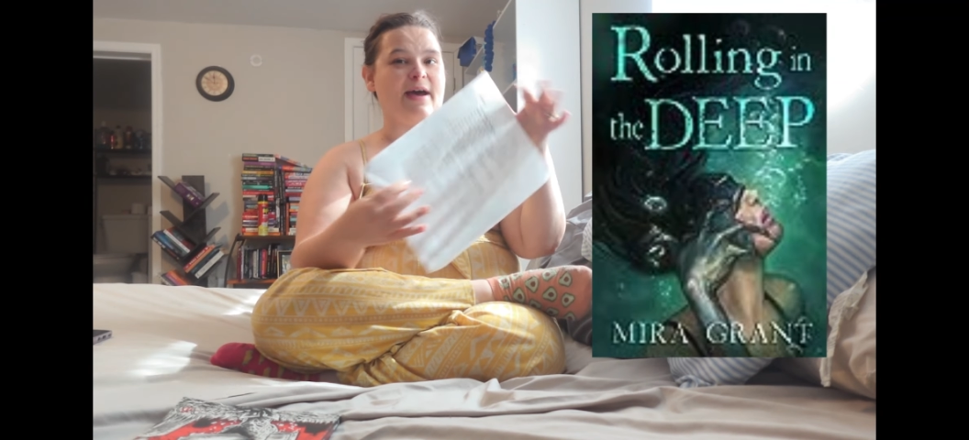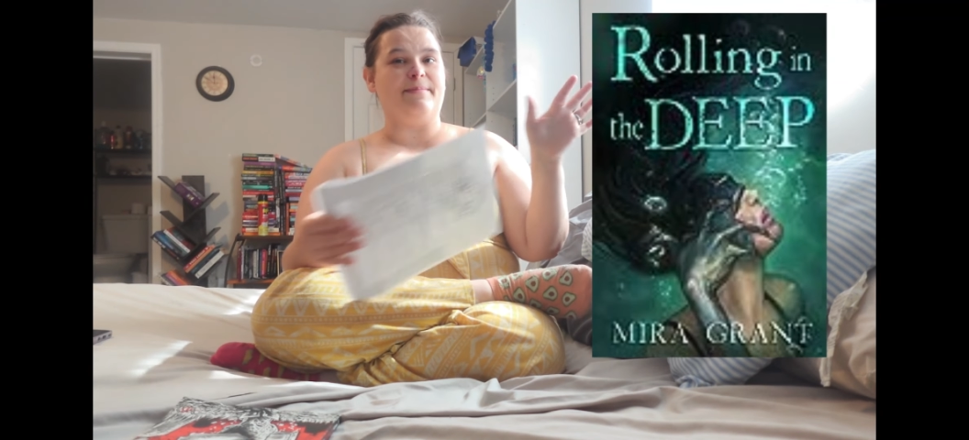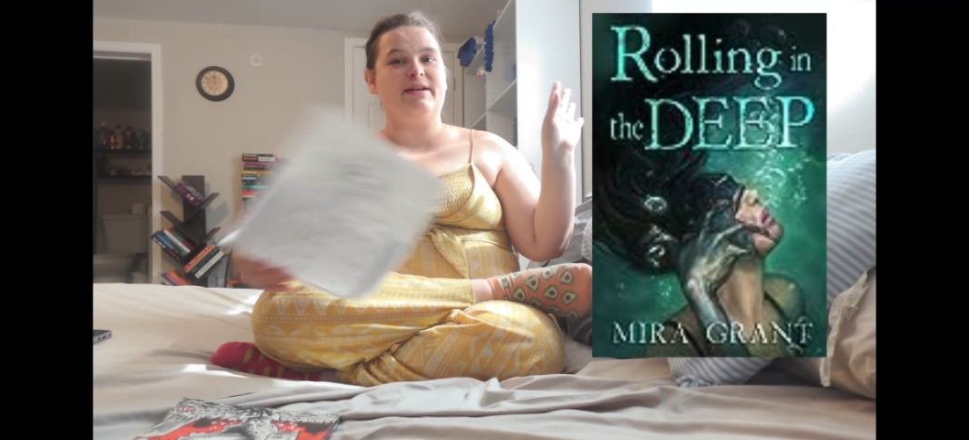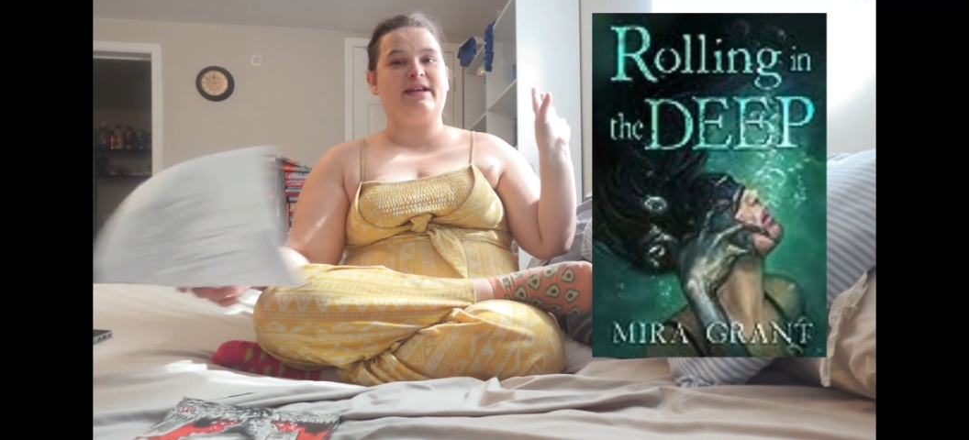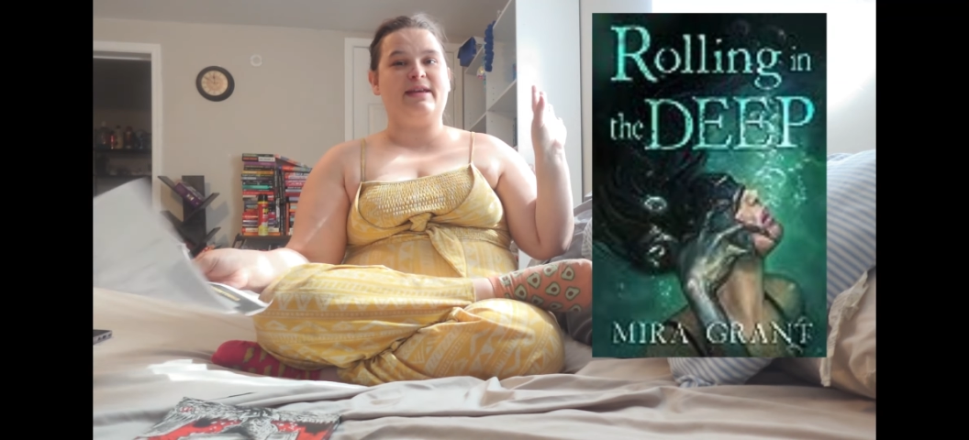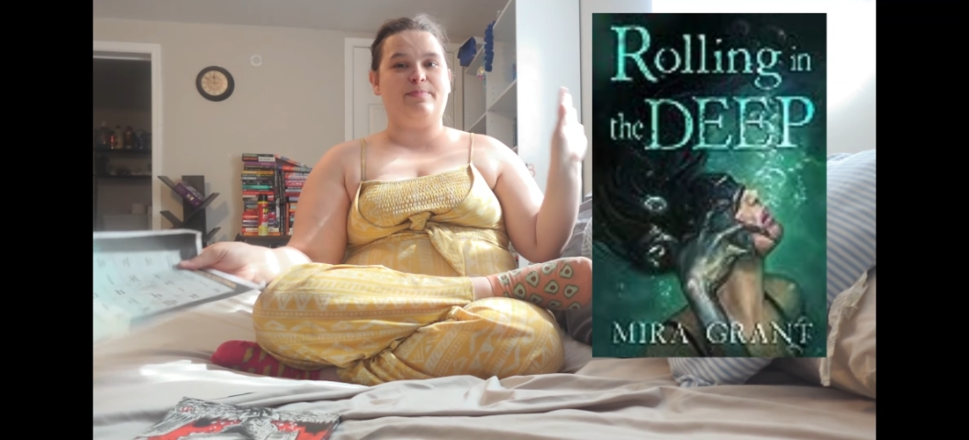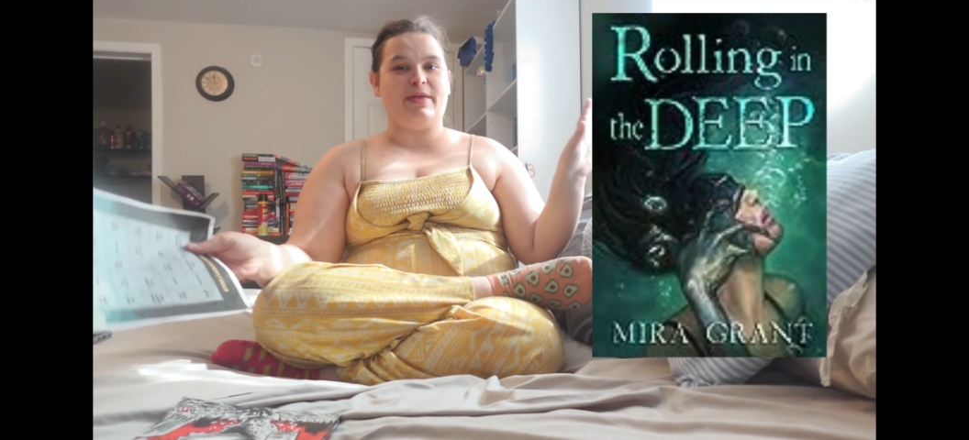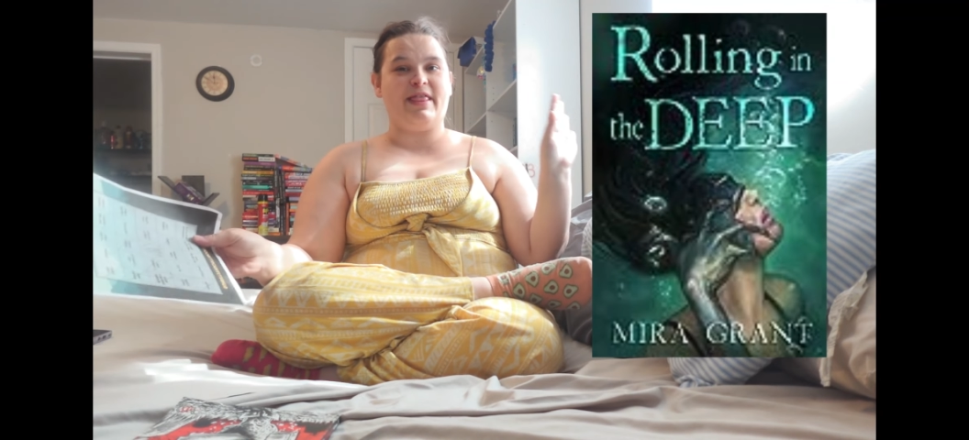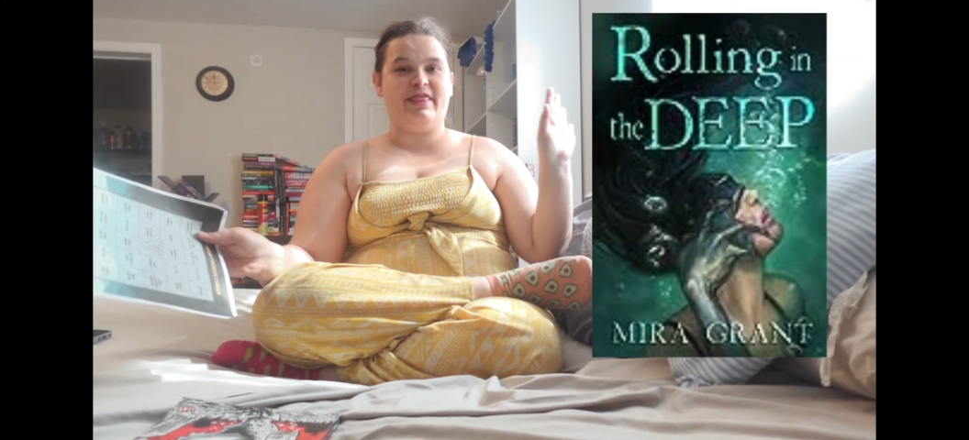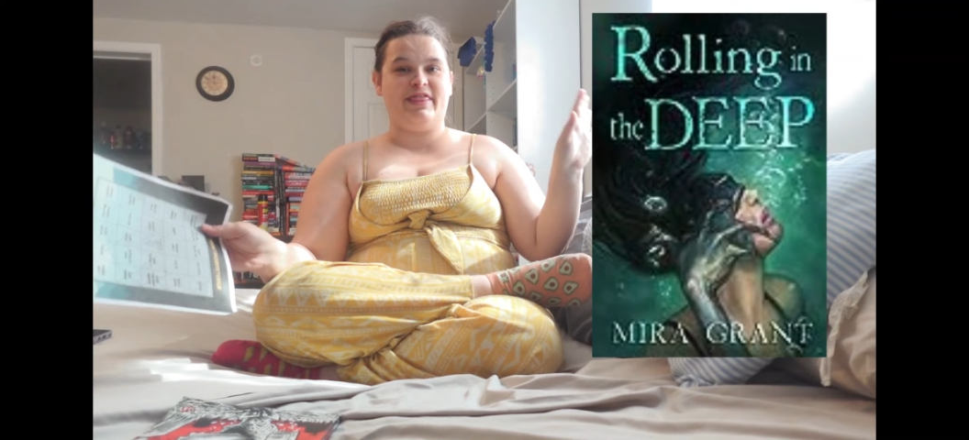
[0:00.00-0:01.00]
I'm going to keep
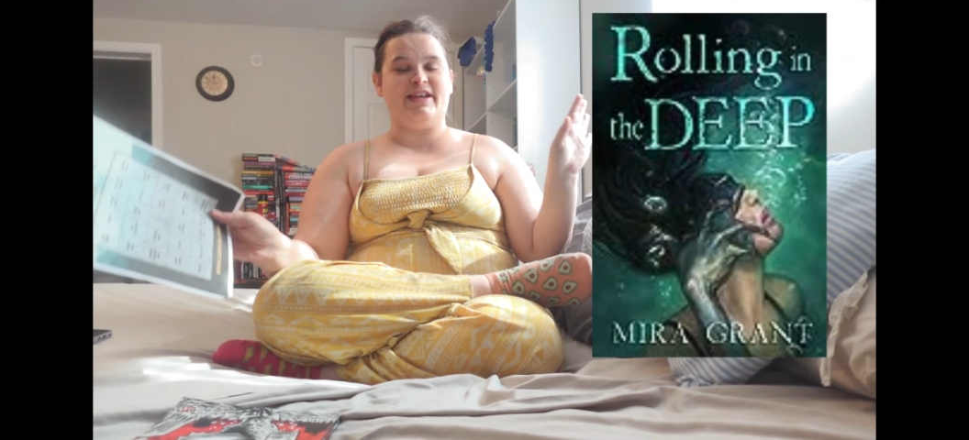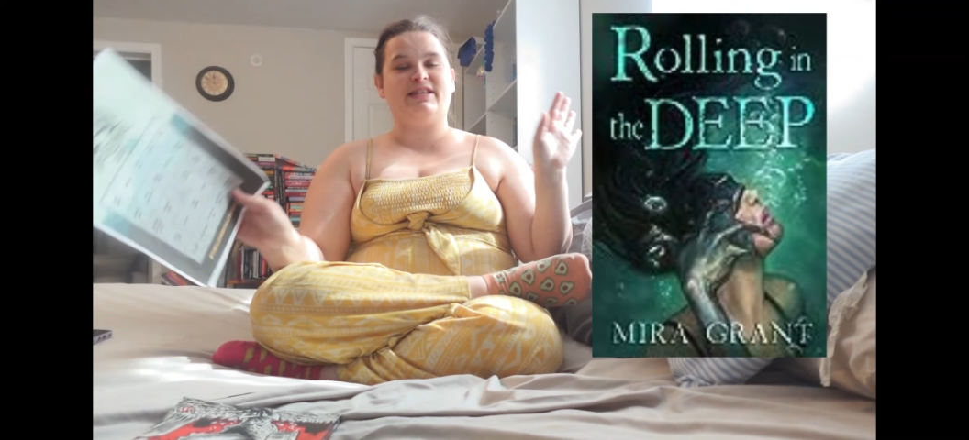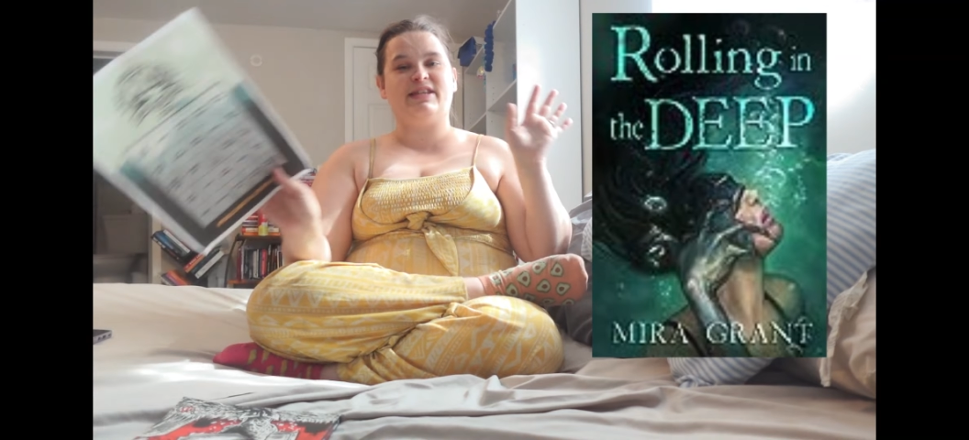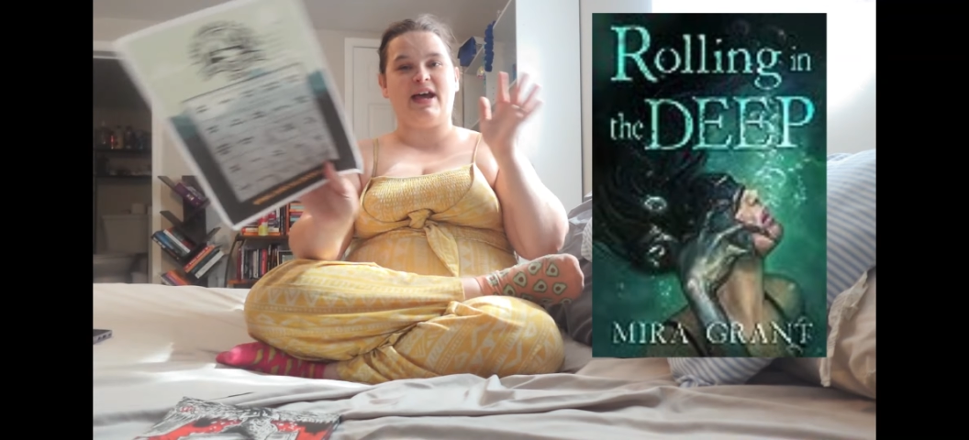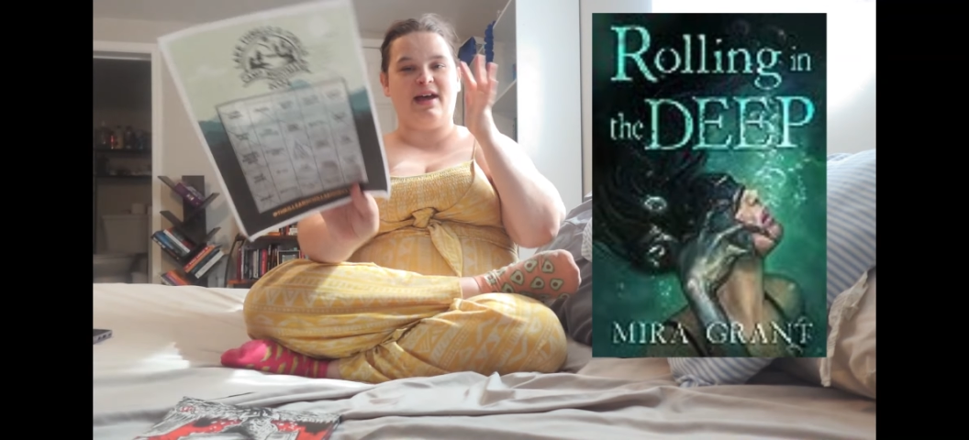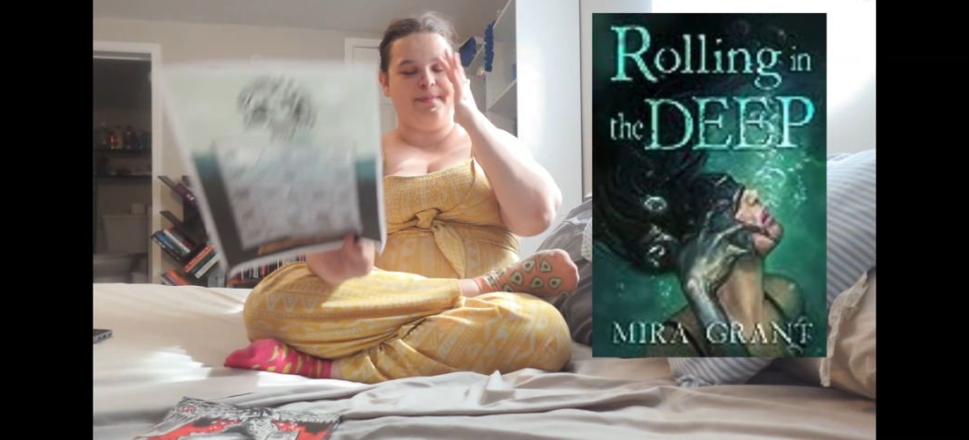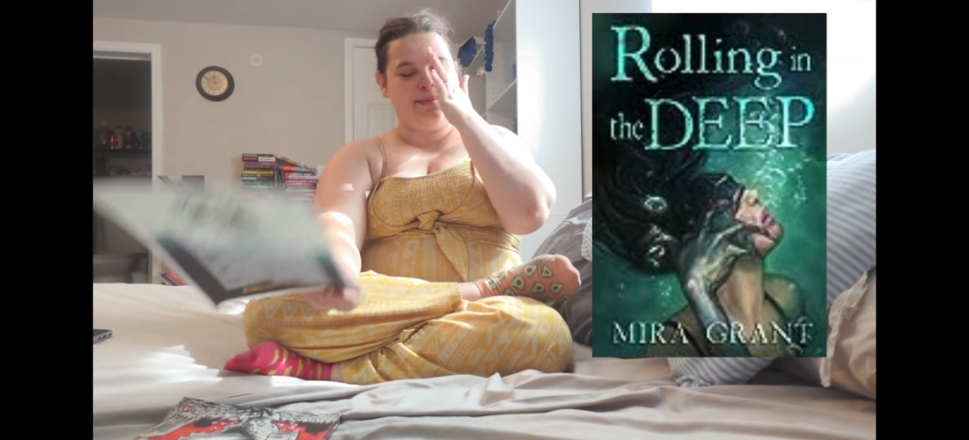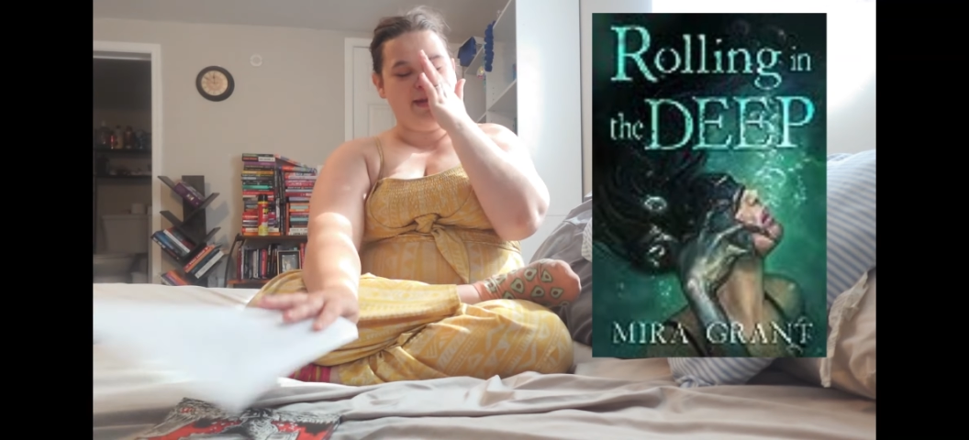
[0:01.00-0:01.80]
this up,